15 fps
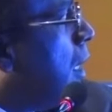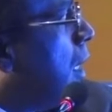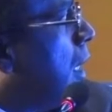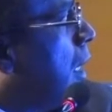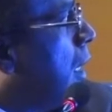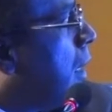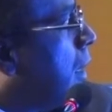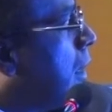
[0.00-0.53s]

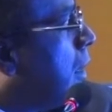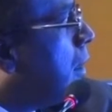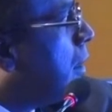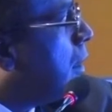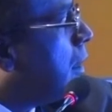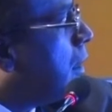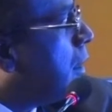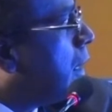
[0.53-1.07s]
And
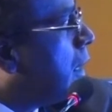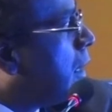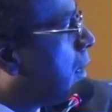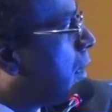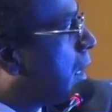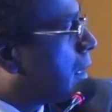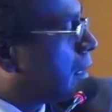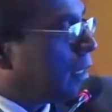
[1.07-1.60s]
there is
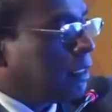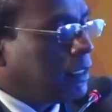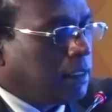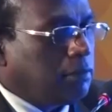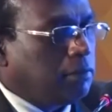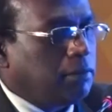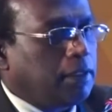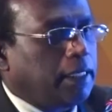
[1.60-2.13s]

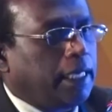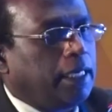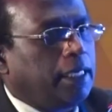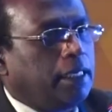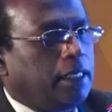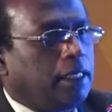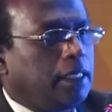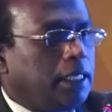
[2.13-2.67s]
extensive
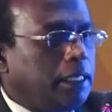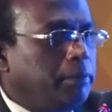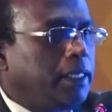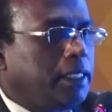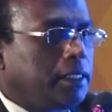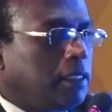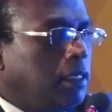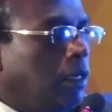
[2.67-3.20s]

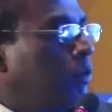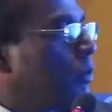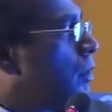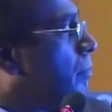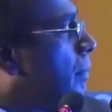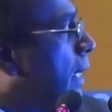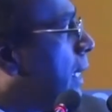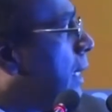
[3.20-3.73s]
debates how to
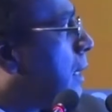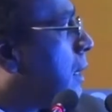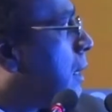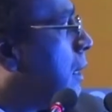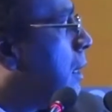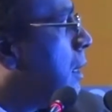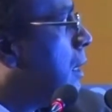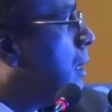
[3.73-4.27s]
manage
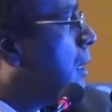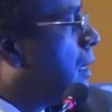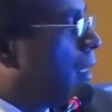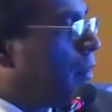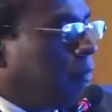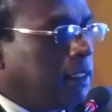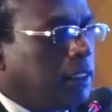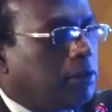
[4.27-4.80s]

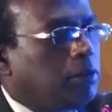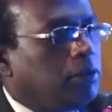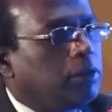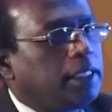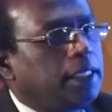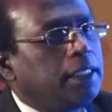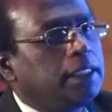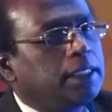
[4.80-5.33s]
whether to
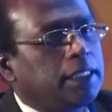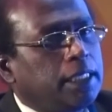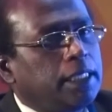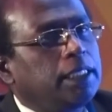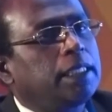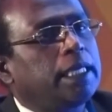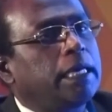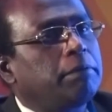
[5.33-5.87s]
routinely
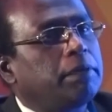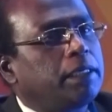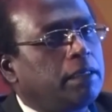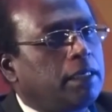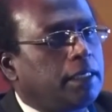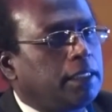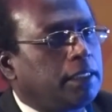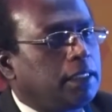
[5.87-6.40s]
screen the diabetic
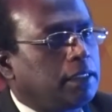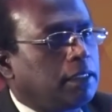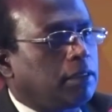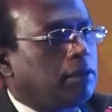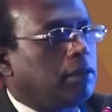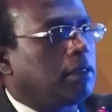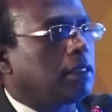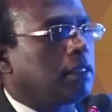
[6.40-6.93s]
heart disease or
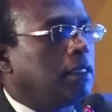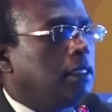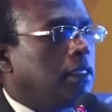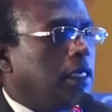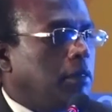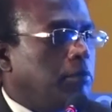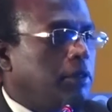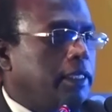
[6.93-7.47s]
not,
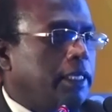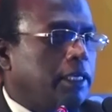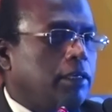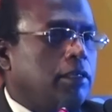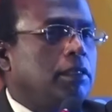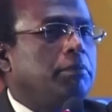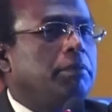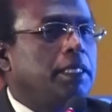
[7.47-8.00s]
about the
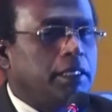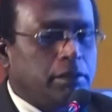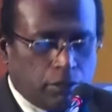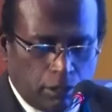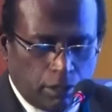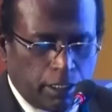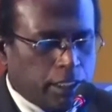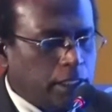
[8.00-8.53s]

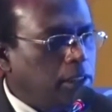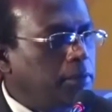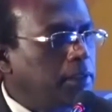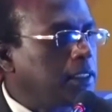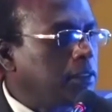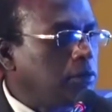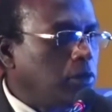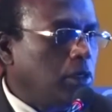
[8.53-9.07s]

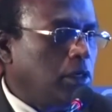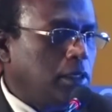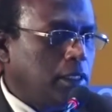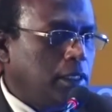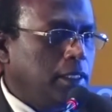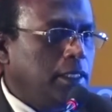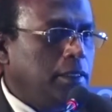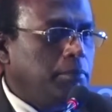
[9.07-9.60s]
economics involved.
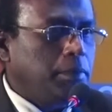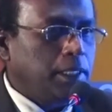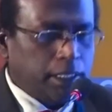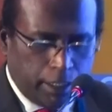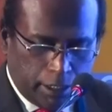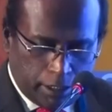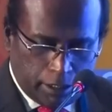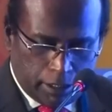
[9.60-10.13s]
But
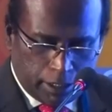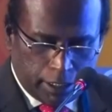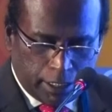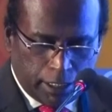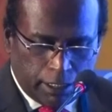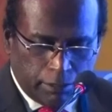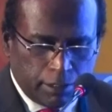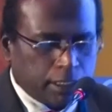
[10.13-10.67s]
then
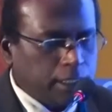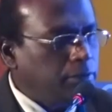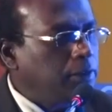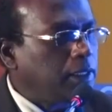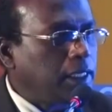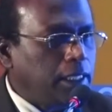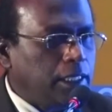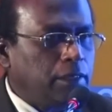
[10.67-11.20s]
screening is
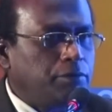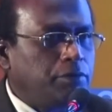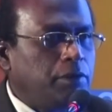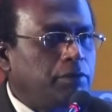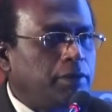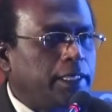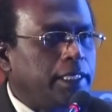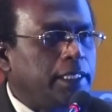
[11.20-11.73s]
definitely helpful
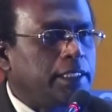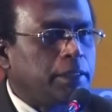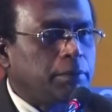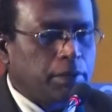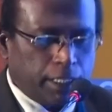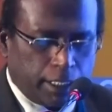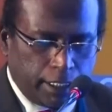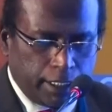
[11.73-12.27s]
for any
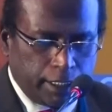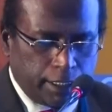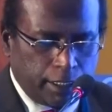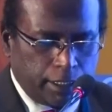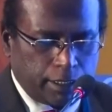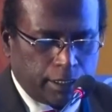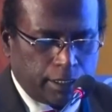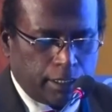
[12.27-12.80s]
subclinical
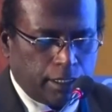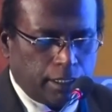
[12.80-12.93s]
disease.